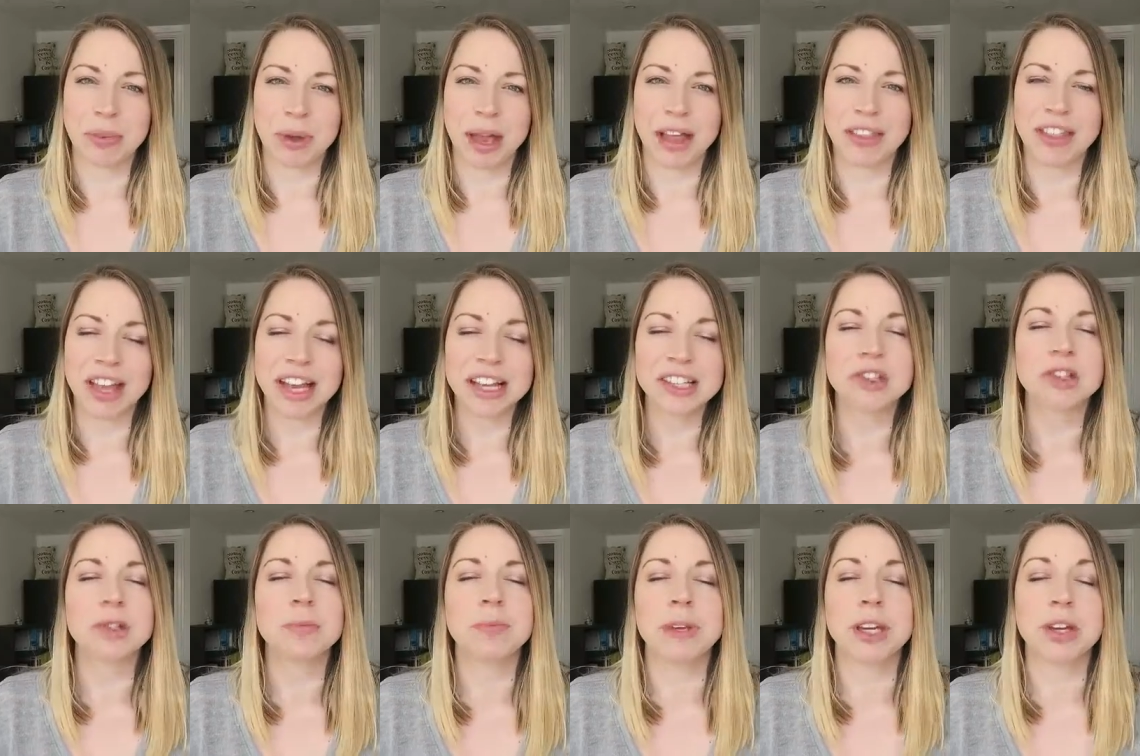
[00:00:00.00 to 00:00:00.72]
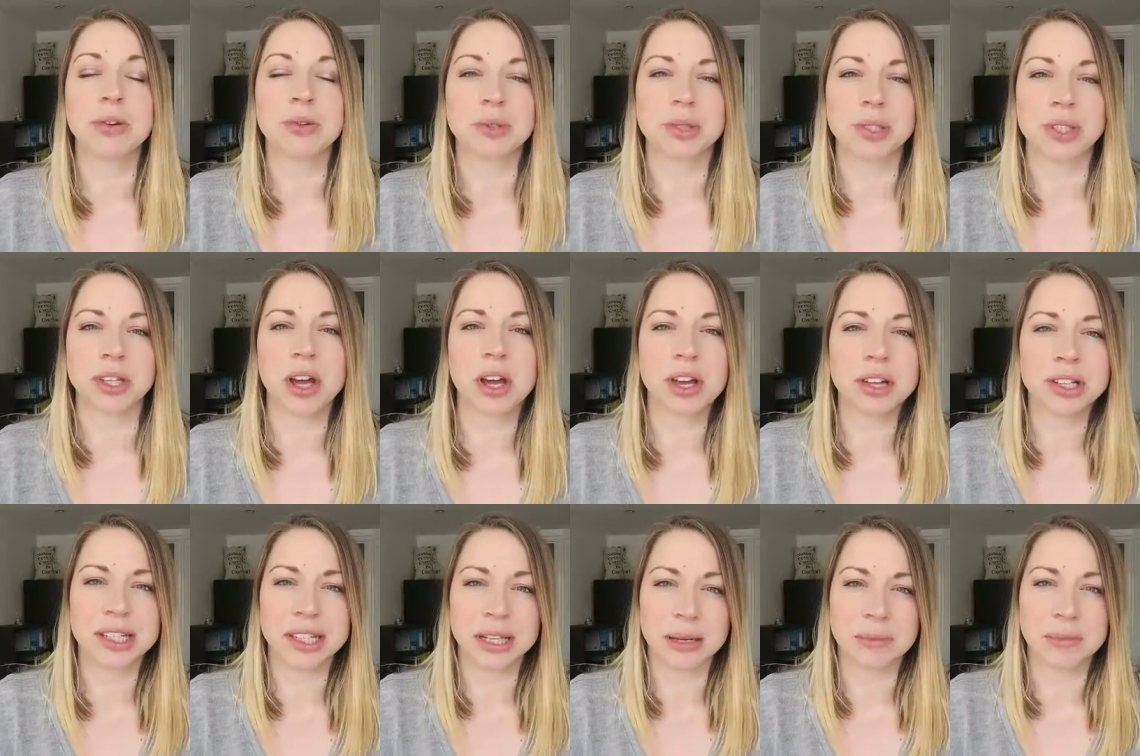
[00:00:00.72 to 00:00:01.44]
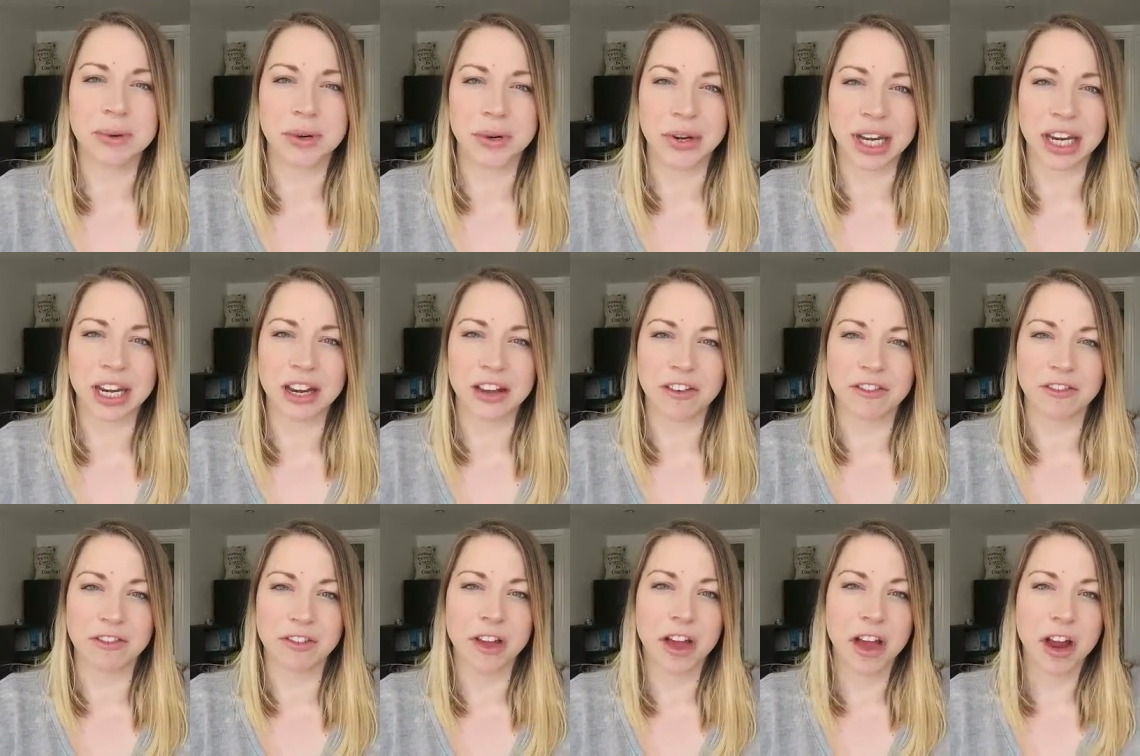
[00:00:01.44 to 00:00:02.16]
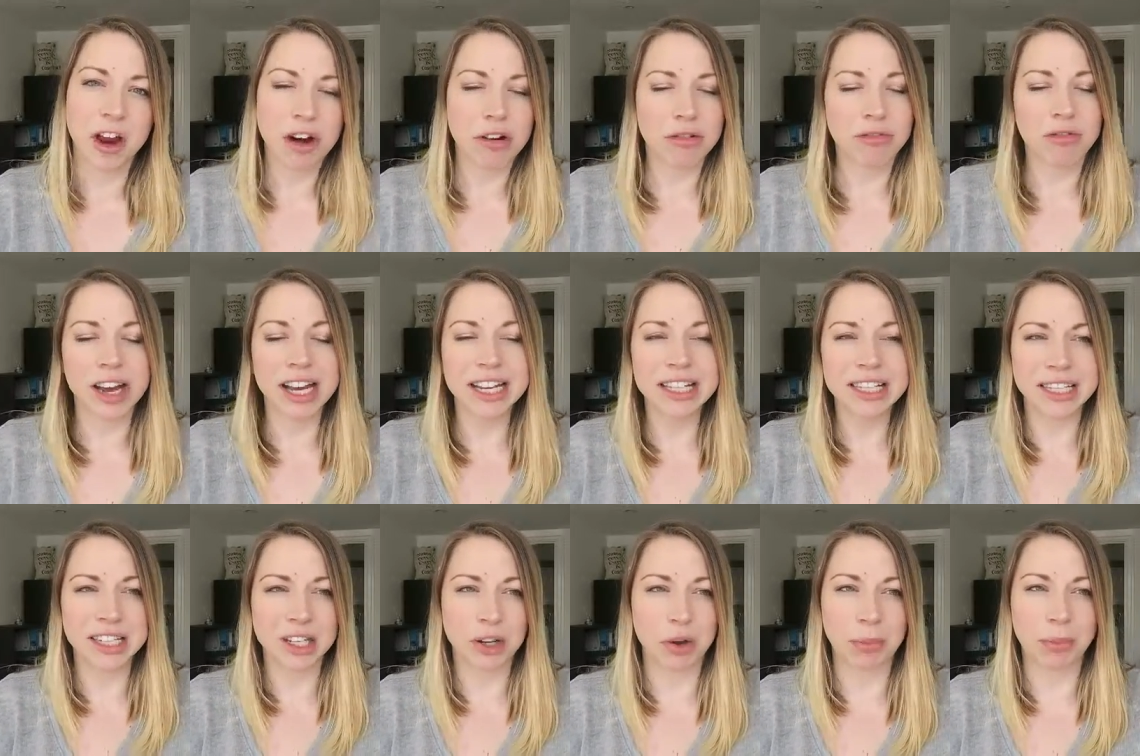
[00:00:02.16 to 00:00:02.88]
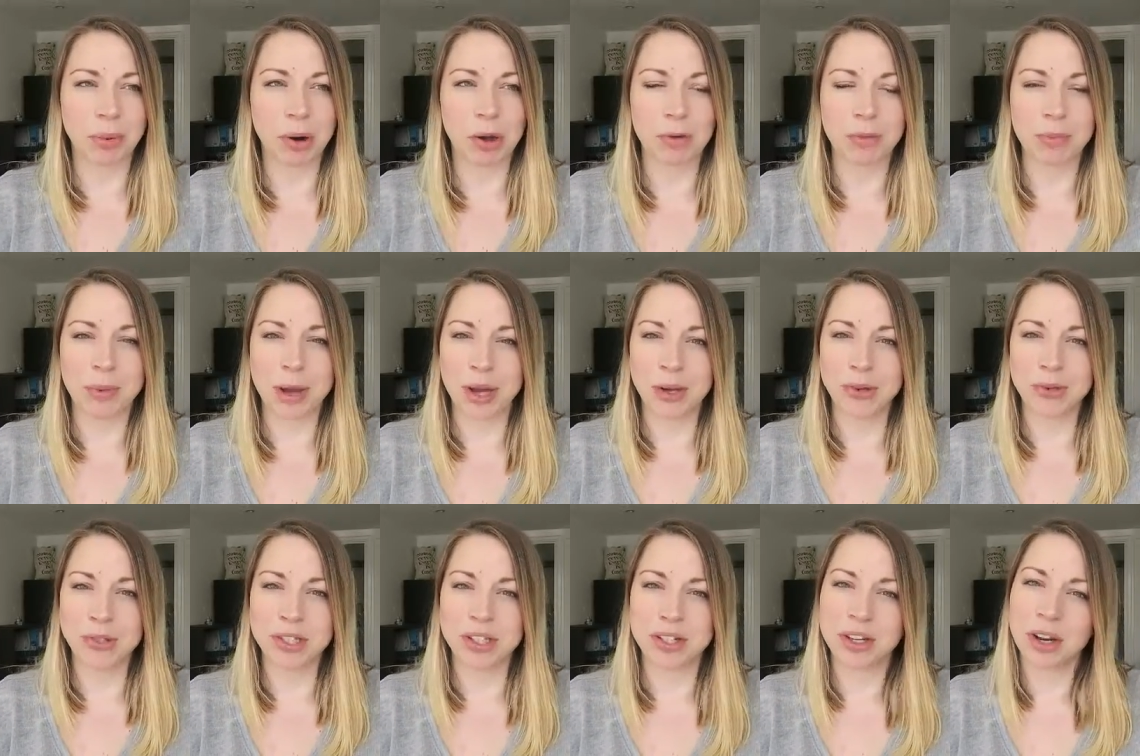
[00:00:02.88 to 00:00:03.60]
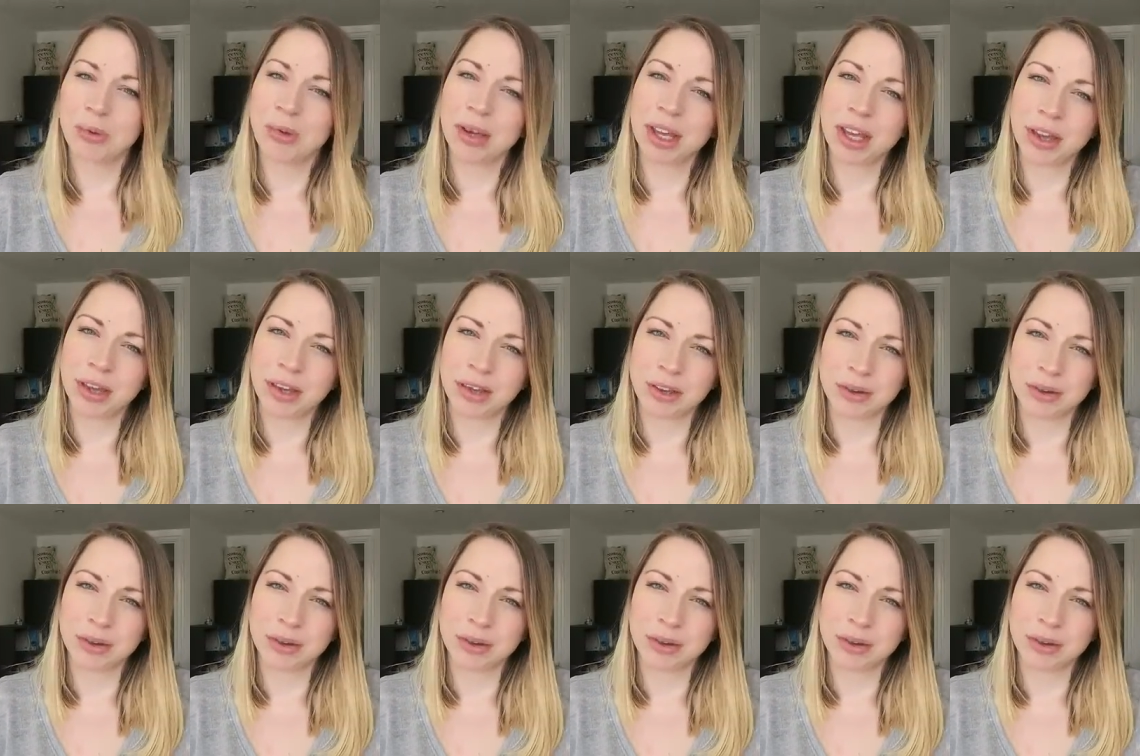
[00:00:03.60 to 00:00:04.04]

And that should be your starting point of writing your blog post, knowing who